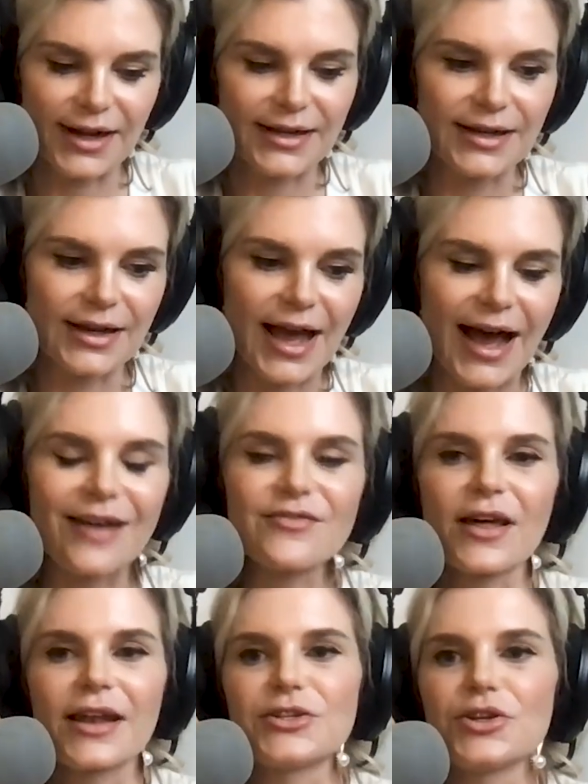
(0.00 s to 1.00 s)
I didn't have
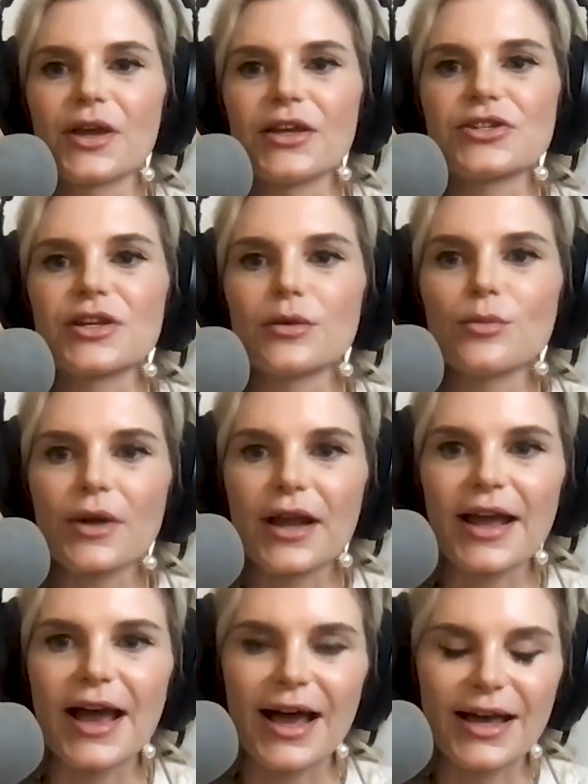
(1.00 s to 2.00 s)
that education, but I
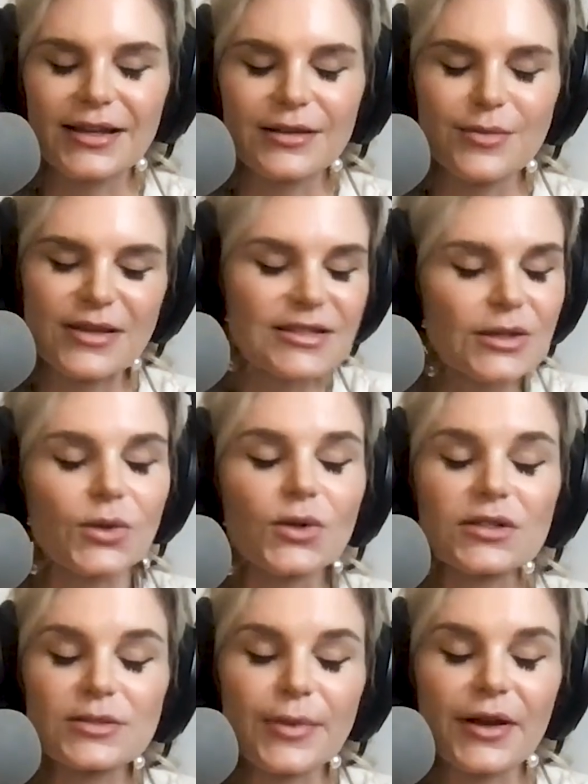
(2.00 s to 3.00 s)
had mystical
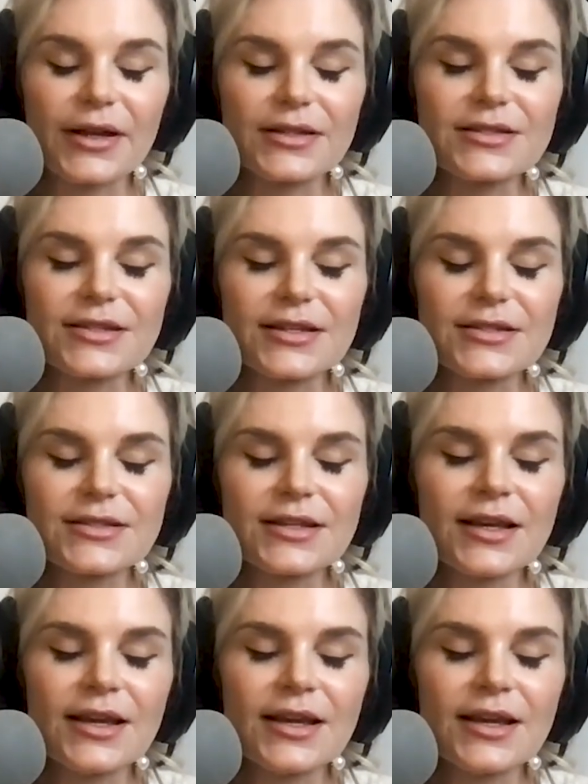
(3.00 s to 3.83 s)
experiences.